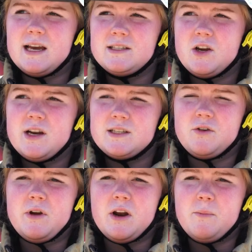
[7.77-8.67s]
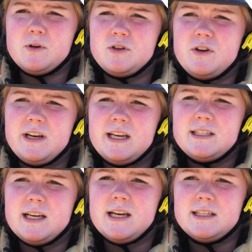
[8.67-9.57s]
I saw it as a great opportunity
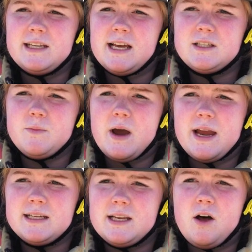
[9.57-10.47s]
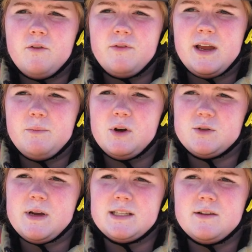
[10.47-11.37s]
to test myself and
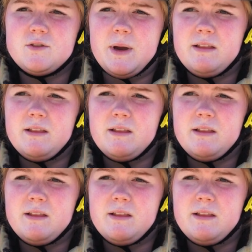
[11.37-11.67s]
push myself to my